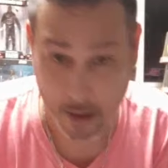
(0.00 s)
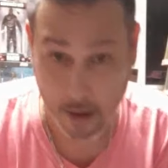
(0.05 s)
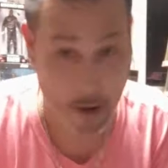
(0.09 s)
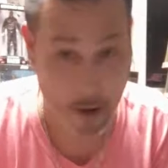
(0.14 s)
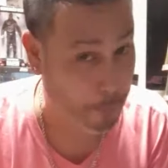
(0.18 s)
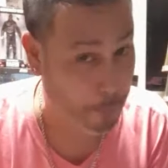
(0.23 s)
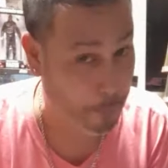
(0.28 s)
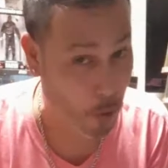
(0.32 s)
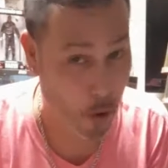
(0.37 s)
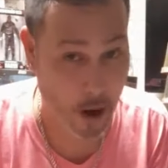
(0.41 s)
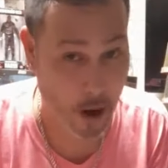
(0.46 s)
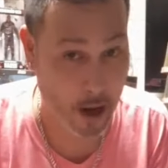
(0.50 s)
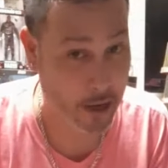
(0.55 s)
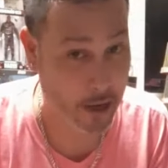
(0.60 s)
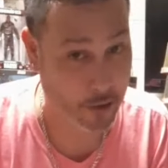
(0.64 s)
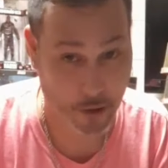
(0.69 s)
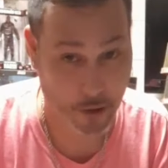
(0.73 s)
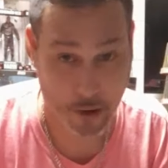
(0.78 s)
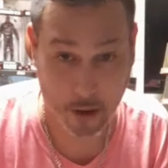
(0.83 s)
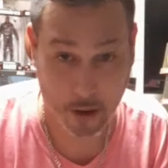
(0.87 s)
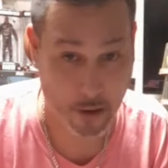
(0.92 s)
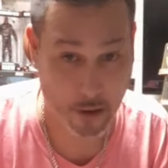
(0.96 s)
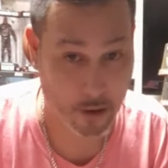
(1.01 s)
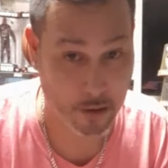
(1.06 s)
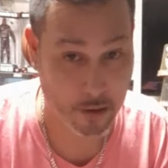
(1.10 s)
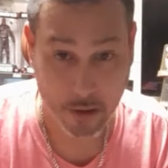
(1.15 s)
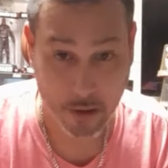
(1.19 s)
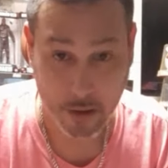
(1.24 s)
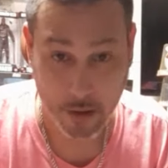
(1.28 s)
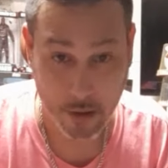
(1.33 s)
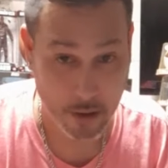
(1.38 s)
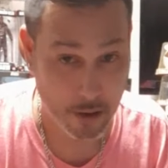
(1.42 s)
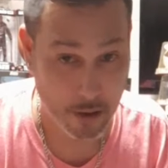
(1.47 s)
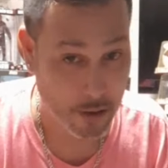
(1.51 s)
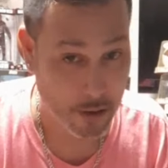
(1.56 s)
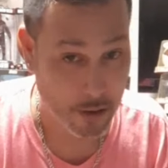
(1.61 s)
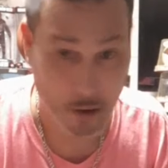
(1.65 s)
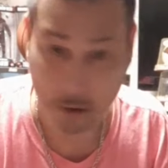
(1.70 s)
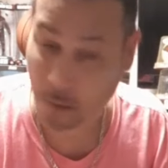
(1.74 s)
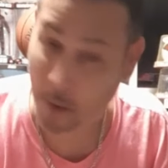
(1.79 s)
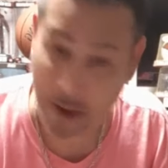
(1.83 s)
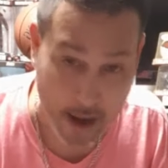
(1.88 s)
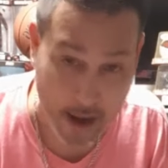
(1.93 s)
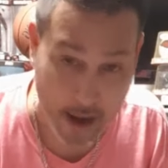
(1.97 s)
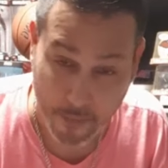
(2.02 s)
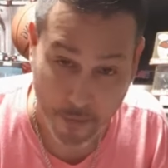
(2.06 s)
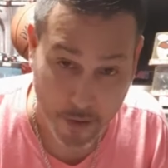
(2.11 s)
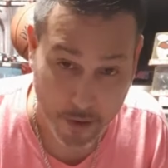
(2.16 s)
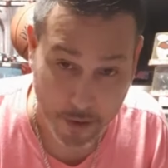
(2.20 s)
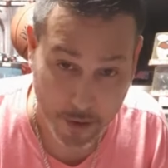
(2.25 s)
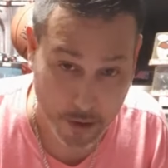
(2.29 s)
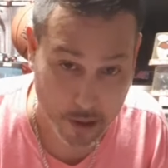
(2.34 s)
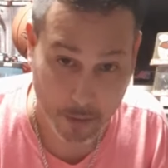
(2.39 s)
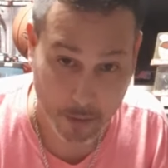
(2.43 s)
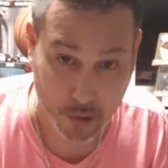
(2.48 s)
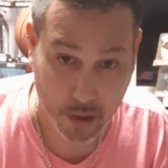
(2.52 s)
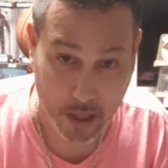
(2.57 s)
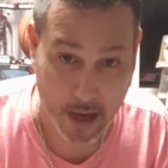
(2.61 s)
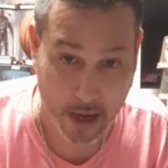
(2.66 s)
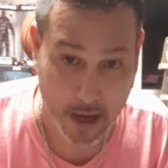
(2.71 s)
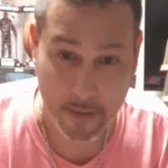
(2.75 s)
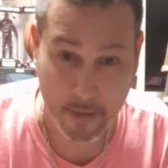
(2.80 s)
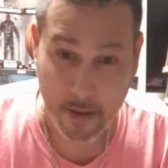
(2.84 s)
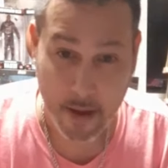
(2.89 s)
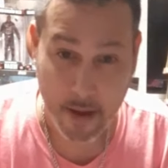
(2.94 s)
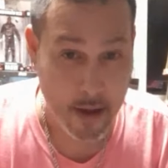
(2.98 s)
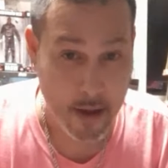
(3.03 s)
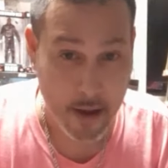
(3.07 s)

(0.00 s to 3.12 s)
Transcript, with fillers: A boy, girl, or whatever. You know what I'm saying?